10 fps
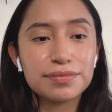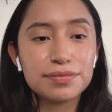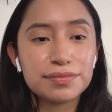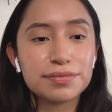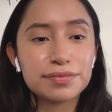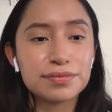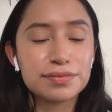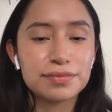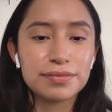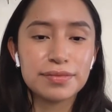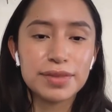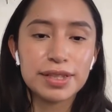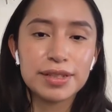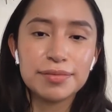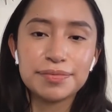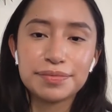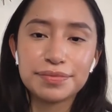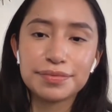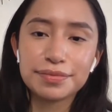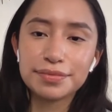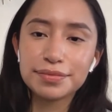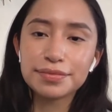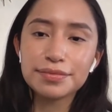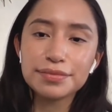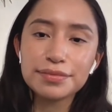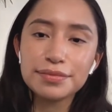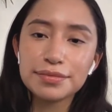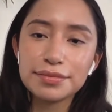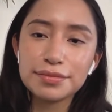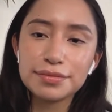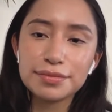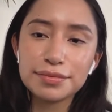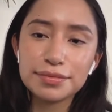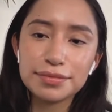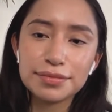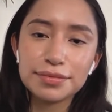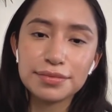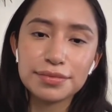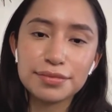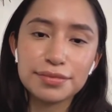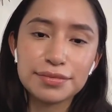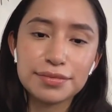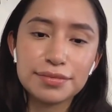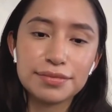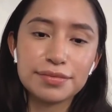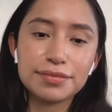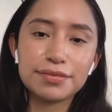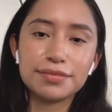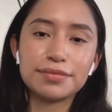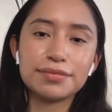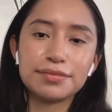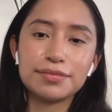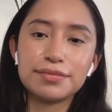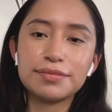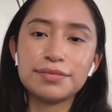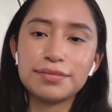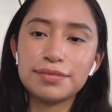(not speaking)